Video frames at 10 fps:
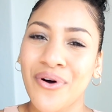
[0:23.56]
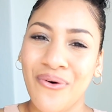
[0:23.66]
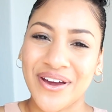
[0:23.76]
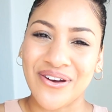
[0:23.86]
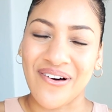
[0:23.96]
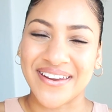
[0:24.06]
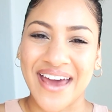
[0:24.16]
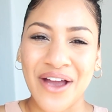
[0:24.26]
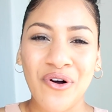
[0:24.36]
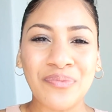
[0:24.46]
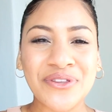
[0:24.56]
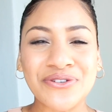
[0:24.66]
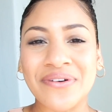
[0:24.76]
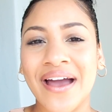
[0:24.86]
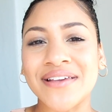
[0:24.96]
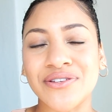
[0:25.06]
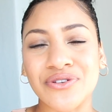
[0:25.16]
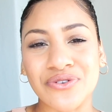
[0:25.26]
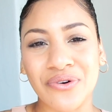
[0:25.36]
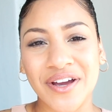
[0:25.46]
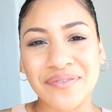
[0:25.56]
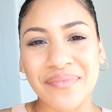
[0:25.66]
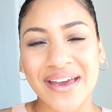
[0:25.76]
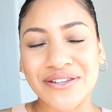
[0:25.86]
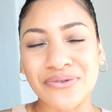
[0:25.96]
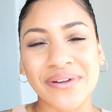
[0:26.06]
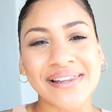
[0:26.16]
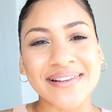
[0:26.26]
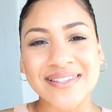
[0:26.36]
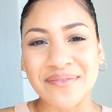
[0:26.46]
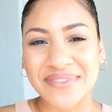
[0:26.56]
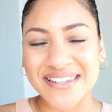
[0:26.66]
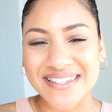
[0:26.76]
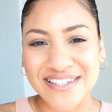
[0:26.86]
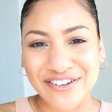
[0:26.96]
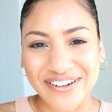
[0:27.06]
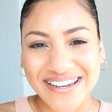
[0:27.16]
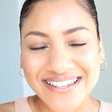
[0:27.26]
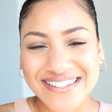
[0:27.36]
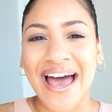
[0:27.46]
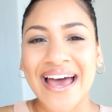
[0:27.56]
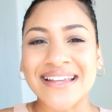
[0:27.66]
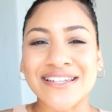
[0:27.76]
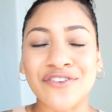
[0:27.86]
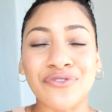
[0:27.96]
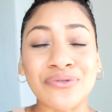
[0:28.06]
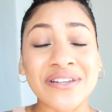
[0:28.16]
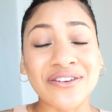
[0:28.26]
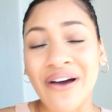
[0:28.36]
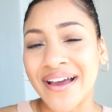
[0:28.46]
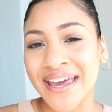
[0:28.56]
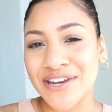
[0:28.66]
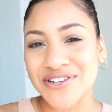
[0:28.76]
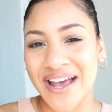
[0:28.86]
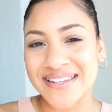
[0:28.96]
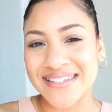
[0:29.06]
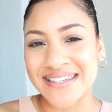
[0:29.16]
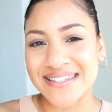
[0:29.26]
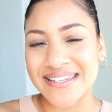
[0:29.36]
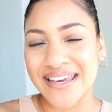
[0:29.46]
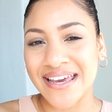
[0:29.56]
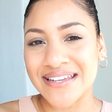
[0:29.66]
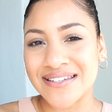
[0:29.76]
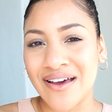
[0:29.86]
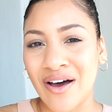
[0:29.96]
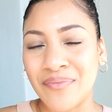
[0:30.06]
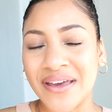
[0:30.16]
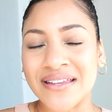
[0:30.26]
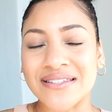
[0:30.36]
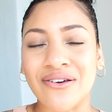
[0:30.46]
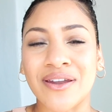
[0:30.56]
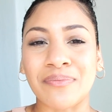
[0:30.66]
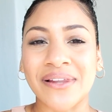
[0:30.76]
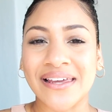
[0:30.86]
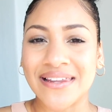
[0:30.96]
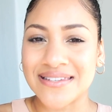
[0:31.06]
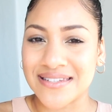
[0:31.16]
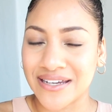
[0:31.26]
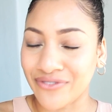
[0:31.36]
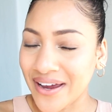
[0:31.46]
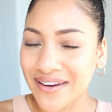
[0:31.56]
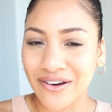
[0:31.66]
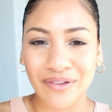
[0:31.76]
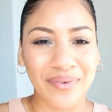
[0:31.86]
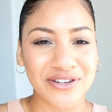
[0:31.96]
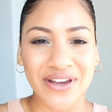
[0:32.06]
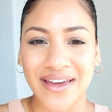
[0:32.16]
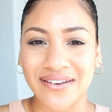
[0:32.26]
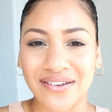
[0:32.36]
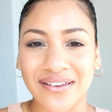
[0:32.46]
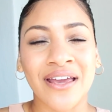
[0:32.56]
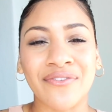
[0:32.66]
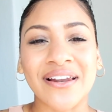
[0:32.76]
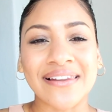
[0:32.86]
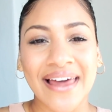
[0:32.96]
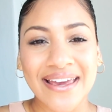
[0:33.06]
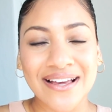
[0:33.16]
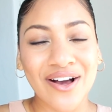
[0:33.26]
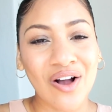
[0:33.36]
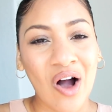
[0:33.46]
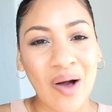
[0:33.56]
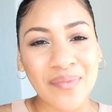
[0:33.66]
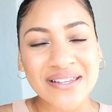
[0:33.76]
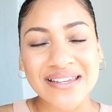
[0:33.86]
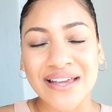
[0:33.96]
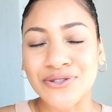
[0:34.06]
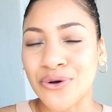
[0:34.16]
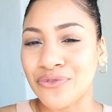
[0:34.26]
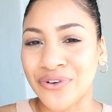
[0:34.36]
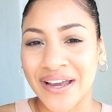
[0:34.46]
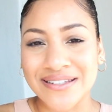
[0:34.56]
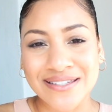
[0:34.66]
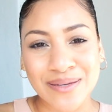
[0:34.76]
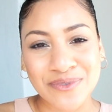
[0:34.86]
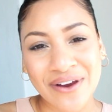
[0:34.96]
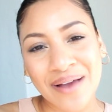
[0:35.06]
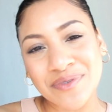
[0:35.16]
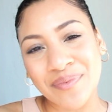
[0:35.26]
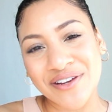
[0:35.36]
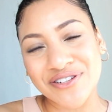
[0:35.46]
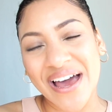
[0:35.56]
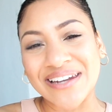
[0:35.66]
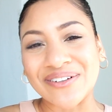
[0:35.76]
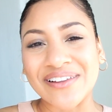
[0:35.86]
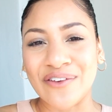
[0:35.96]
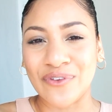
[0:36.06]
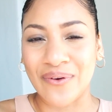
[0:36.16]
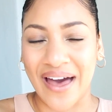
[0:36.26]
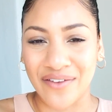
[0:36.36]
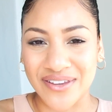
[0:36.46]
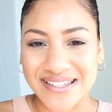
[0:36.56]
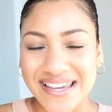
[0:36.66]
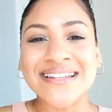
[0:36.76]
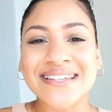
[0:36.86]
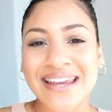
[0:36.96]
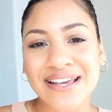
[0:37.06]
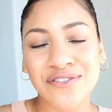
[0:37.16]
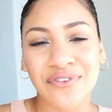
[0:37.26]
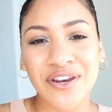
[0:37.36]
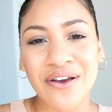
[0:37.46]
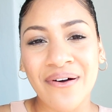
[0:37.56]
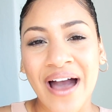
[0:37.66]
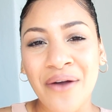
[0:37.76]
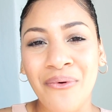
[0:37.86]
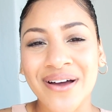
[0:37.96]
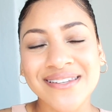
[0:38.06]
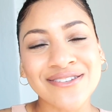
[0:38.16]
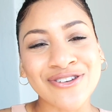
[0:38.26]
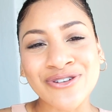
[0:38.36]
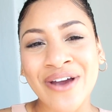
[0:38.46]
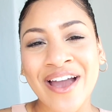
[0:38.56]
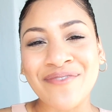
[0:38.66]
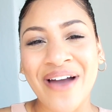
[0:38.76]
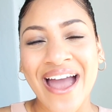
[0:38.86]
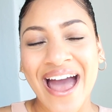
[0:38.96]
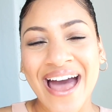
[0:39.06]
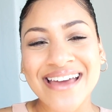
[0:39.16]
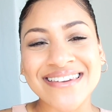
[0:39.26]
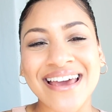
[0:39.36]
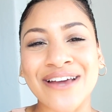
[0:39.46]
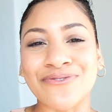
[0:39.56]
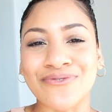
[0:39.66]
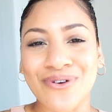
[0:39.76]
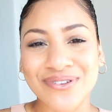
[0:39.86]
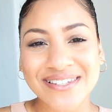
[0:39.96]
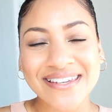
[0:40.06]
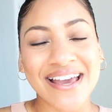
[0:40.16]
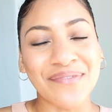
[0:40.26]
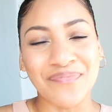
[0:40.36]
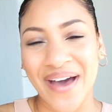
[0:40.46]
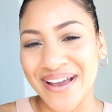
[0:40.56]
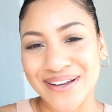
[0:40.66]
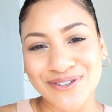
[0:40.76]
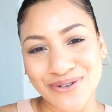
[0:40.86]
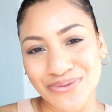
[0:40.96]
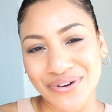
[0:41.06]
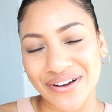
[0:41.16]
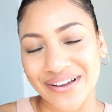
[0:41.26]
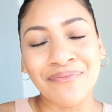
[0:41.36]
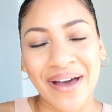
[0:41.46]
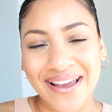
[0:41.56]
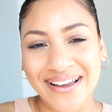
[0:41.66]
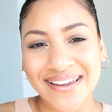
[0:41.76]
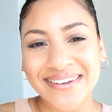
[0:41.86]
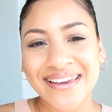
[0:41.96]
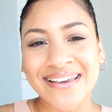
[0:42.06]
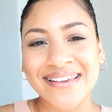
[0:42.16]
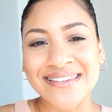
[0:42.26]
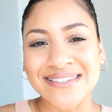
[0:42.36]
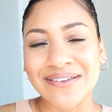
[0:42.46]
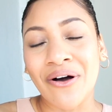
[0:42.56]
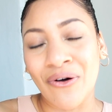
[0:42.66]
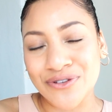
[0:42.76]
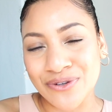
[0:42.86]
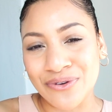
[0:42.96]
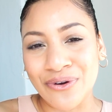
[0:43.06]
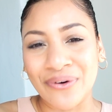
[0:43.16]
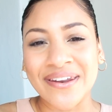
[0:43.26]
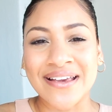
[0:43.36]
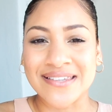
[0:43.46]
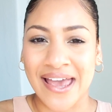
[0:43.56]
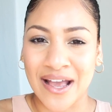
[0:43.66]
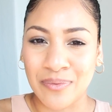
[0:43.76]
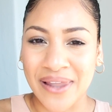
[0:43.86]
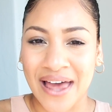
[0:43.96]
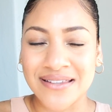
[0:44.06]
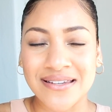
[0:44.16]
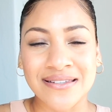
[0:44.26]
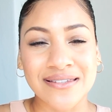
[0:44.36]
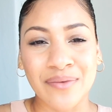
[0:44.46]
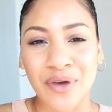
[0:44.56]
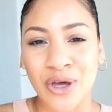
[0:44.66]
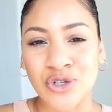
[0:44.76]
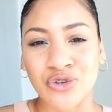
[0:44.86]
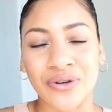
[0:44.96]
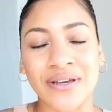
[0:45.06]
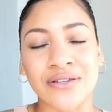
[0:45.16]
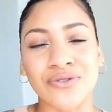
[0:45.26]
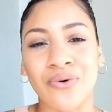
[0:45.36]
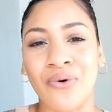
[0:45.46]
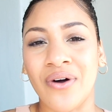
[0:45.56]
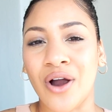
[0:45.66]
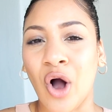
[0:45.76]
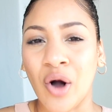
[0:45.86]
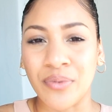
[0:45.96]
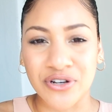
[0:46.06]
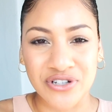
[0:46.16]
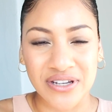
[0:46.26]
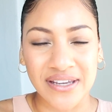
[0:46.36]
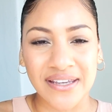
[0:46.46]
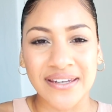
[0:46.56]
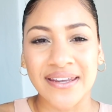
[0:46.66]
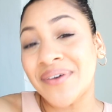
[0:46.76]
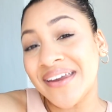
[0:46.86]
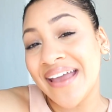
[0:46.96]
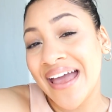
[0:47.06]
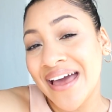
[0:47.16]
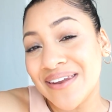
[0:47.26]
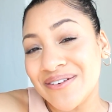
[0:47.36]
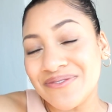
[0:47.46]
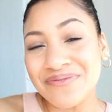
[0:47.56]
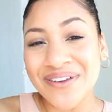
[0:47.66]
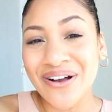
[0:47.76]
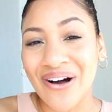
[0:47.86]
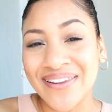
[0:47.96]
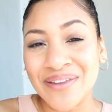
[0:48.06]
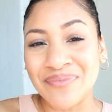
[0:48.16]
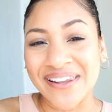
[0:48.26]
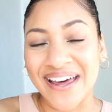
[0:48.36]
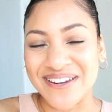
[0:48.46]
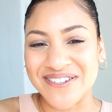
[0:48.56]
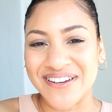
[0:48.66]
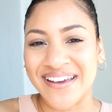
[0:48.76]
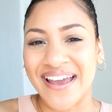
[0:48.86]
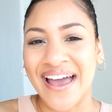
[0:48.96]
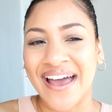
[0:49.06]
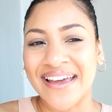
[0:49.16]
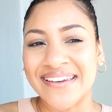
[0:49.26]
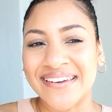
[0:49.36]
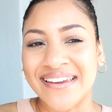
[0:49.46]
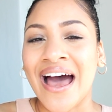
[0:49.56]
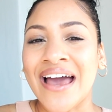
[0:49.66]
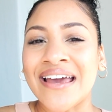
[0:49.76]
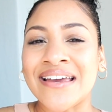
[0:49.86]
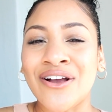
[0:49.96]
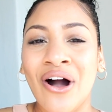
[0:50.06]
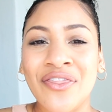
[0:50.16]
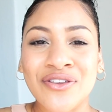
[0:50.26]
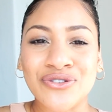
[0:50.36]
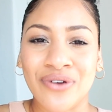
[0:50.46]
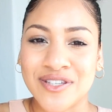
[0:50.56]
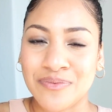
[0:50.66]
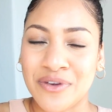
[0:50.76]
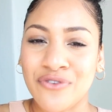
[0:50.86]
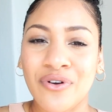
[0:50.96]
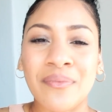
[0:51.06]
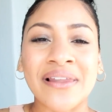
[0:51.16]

going on? I hope that you guys enjoyed my Do a Little Something series, and if you did not get a chance to see it, it's on a playlist right here on my channel. Give it a like, comment, and don't forget to subscribe to my channel if you haven't. In today's video, I wanted to try my hand at Roti Baigan Choka. Baigan is also known as eggplant in some countries, or aubergine, but in Guyana we call it belange, and I got this recipe from